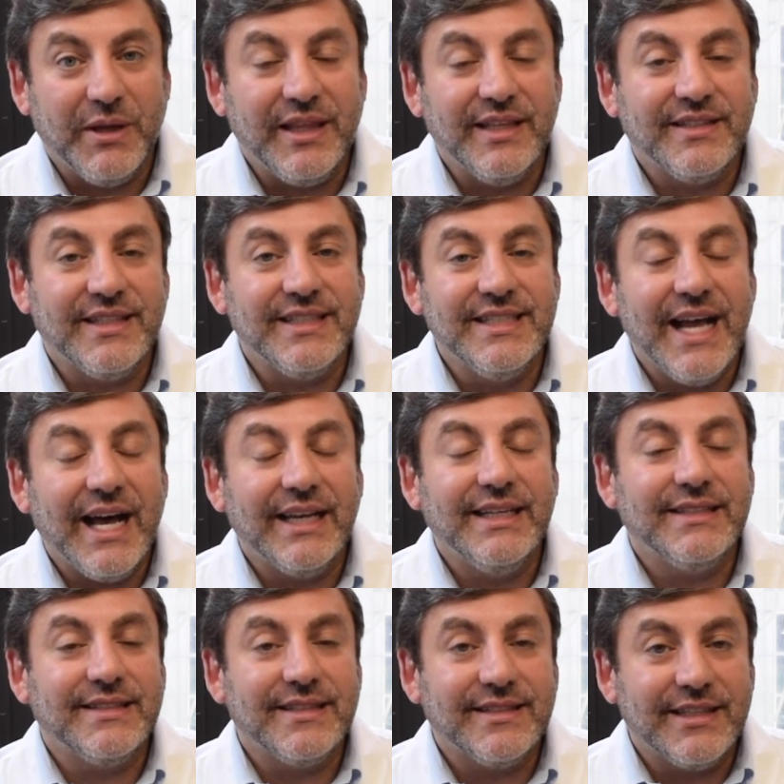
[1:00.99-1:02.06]
But this is not
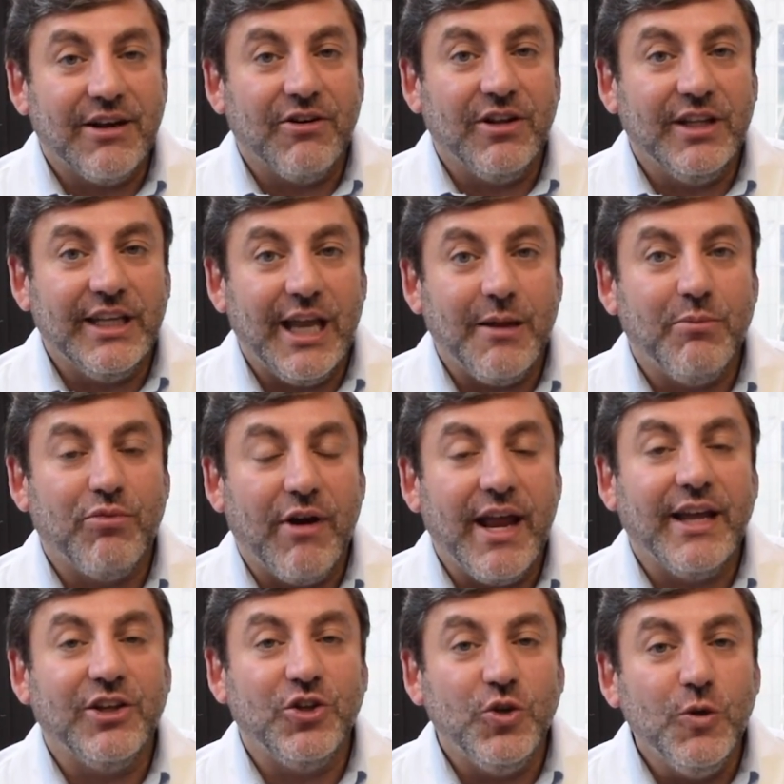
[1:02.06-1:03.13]
necessarily a
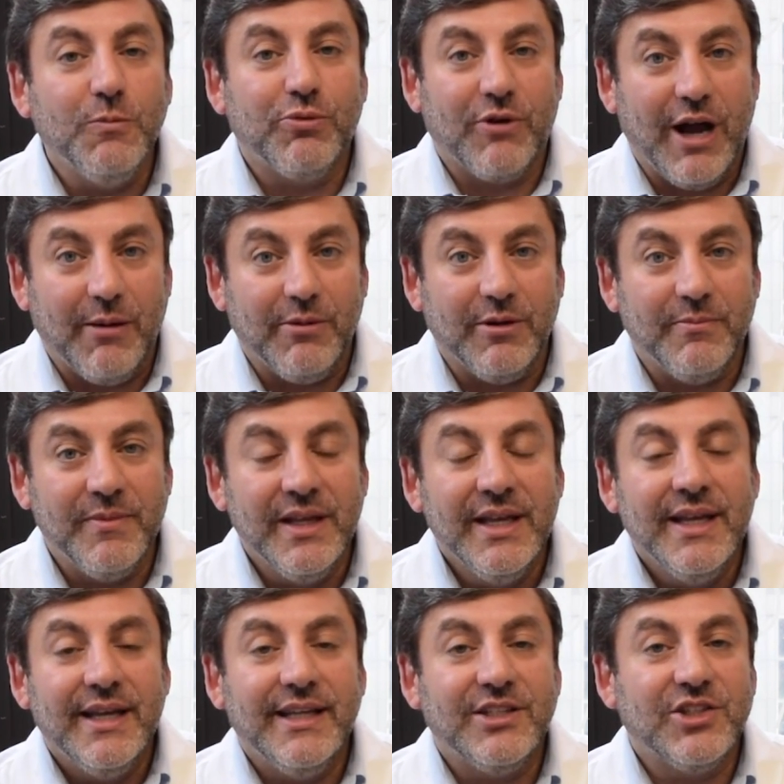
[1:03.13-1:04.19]
brand new problem.
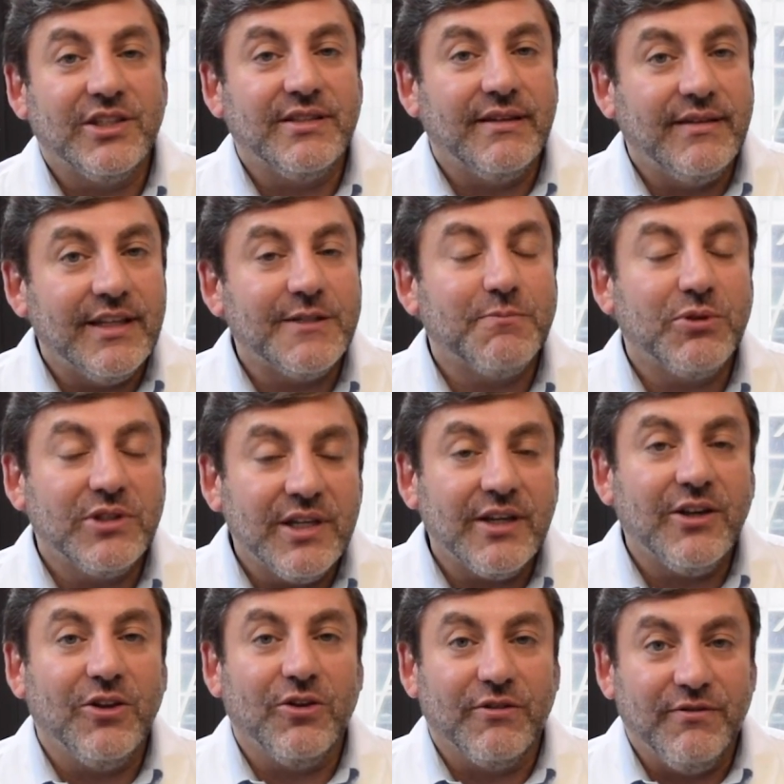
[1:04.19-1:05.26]
It's just that this
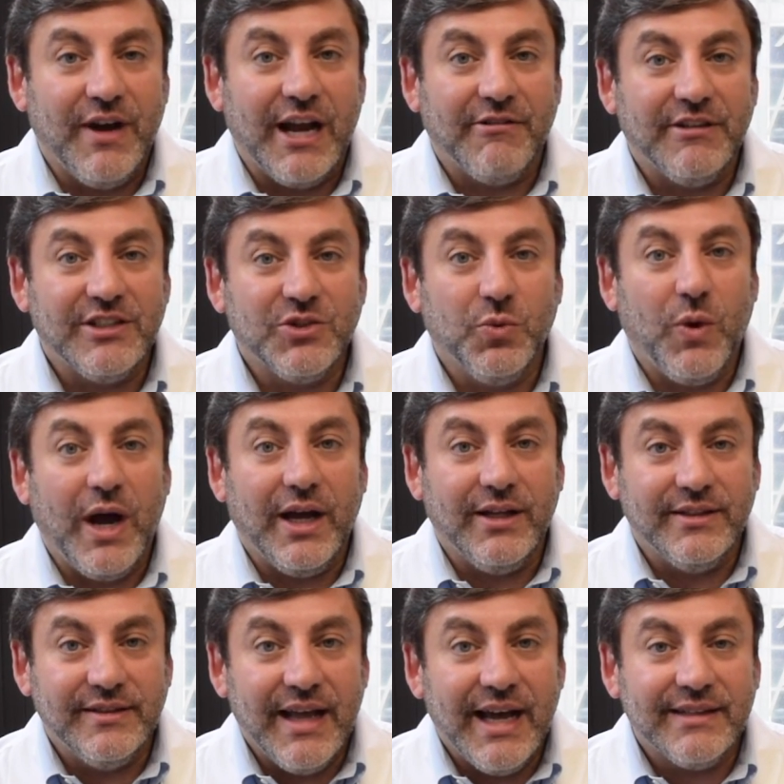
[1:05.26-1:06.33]
particular virus,
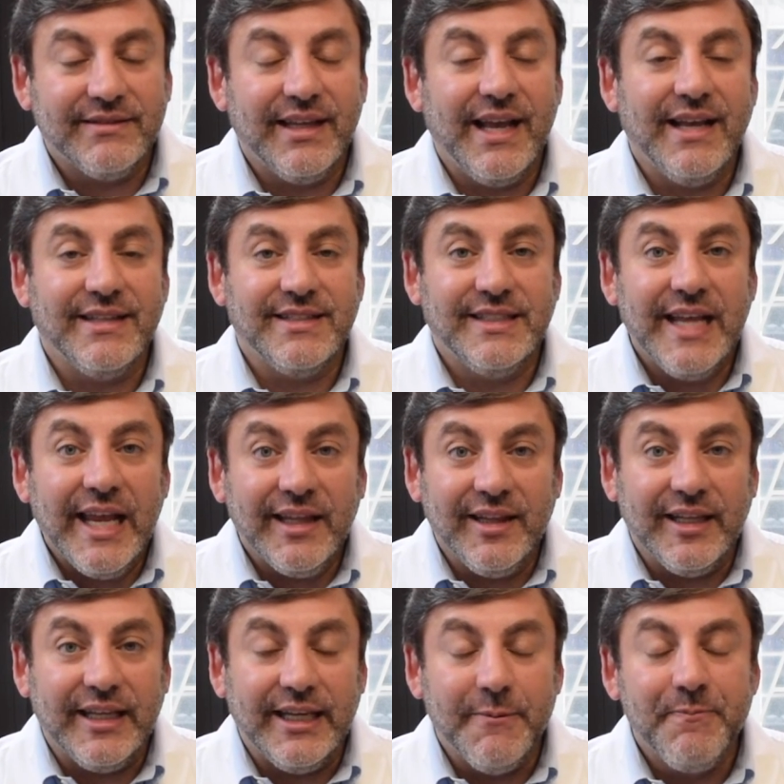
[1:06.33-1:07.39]
while not as
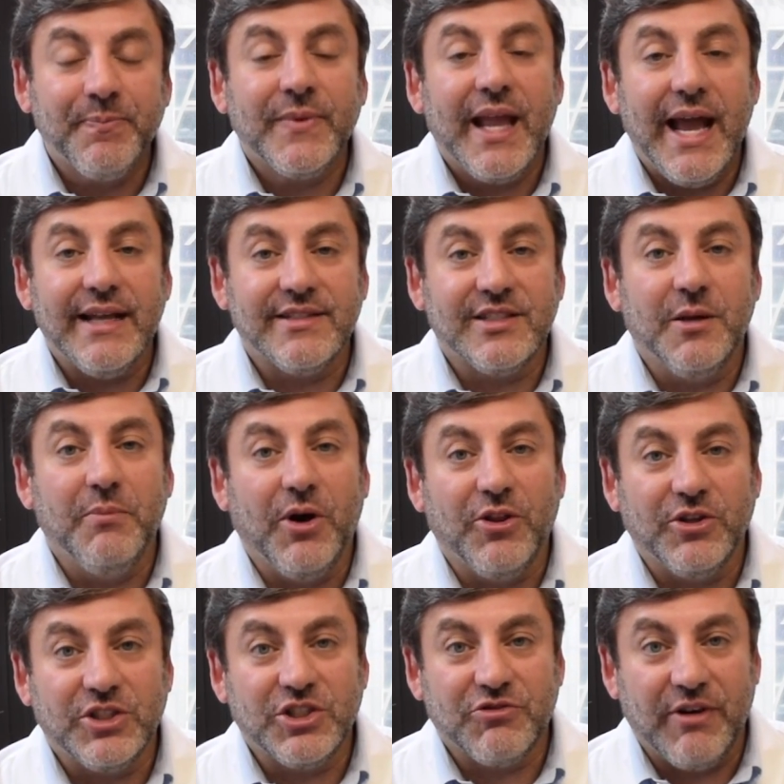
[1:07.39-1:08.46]
deadly as some
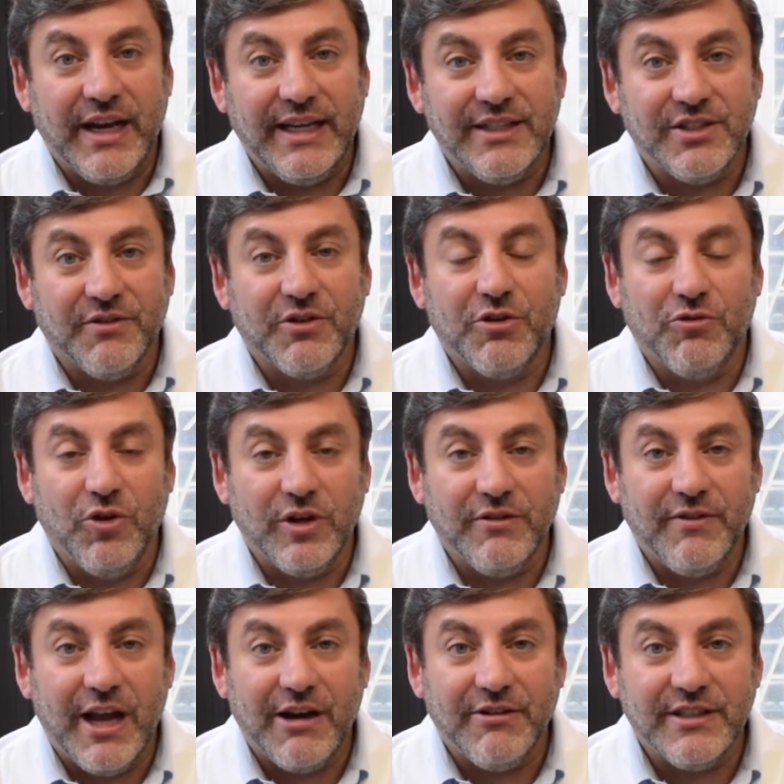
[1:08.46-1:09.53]
other strains of
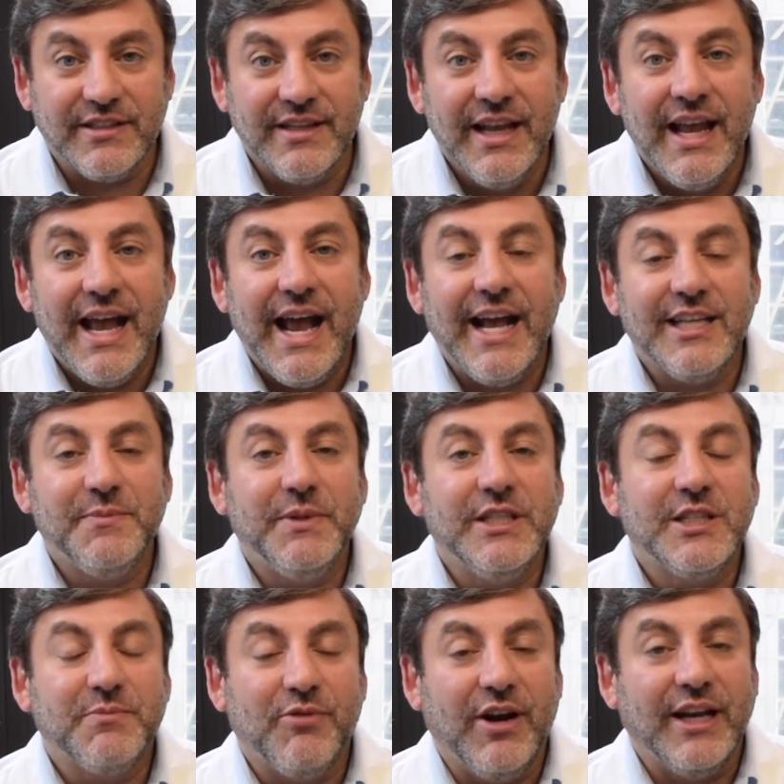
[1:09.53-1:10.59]
coronavirus, has been
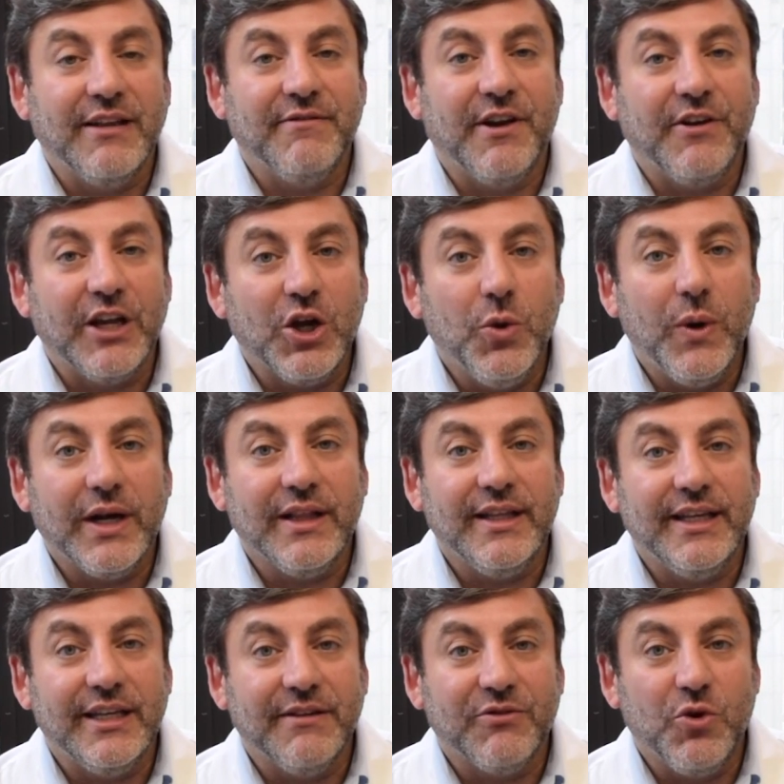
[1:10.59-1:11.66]
spreading very
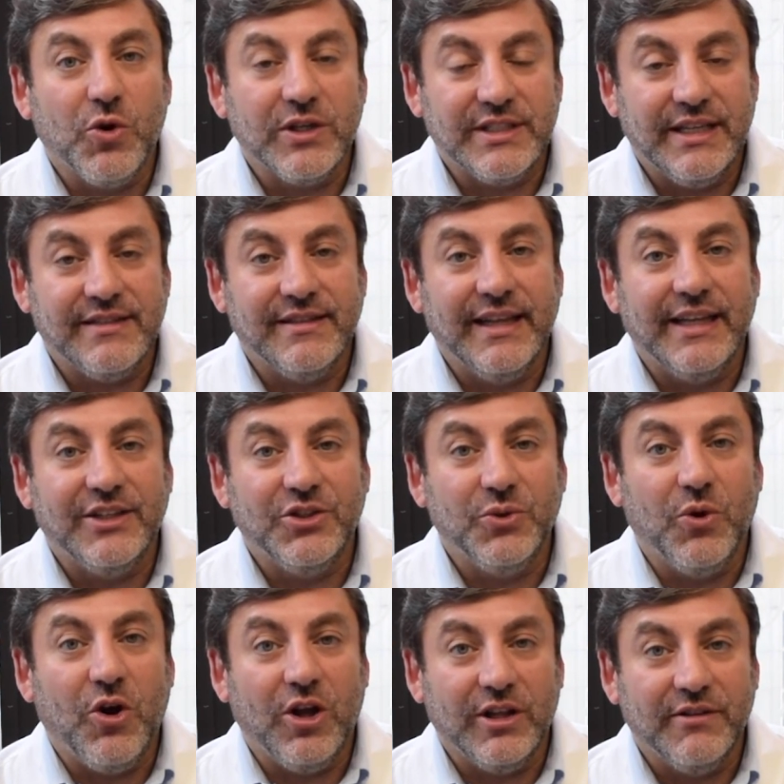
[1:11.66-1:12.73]
quickly and of course has led
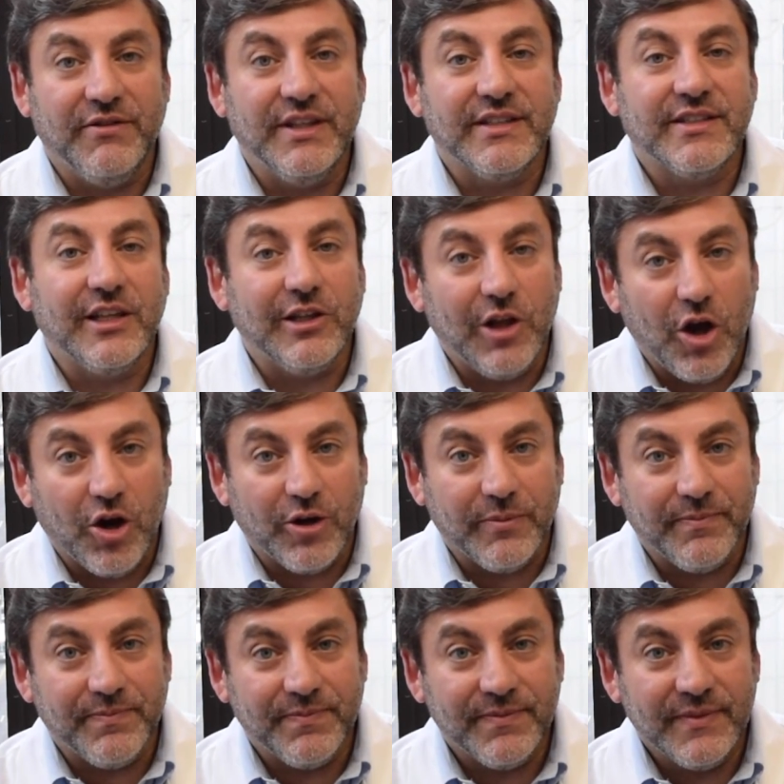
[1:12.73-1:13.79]
to all of this
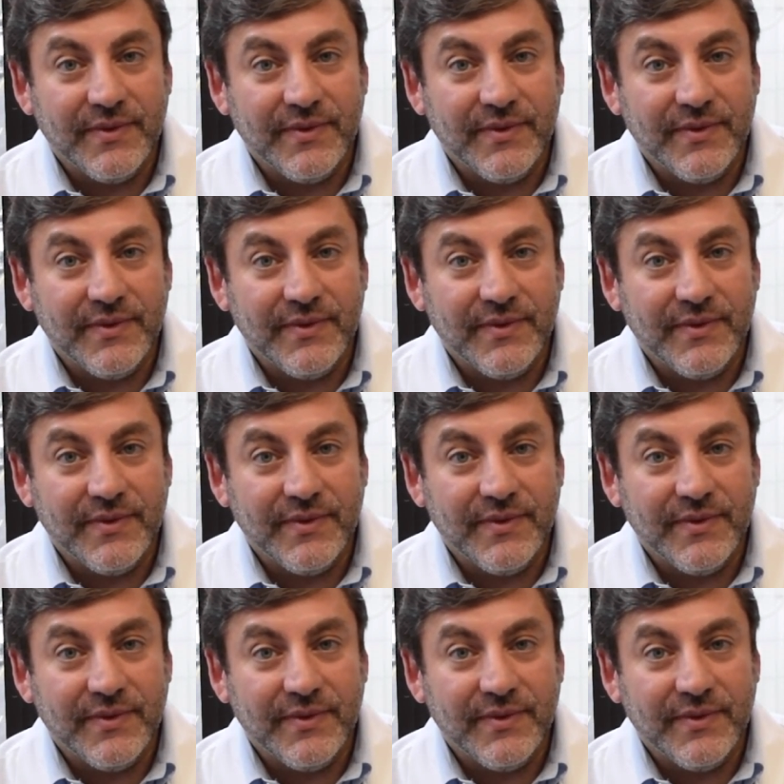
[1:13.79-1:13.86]
alarm.